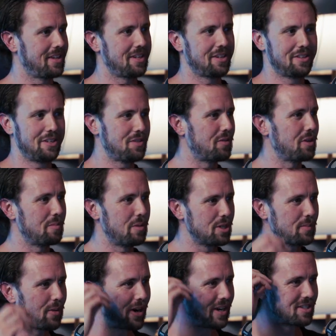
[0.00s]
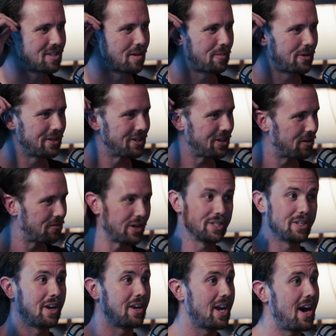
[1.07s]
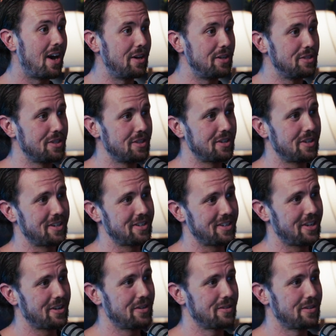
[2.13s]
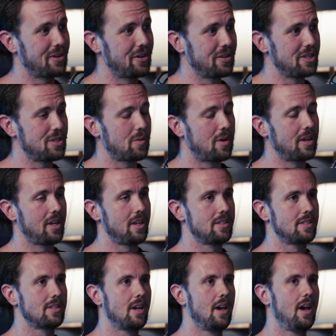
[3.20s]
Like, at least for the most part, as someone, you know, fresh out of college in their, you know, early 20s.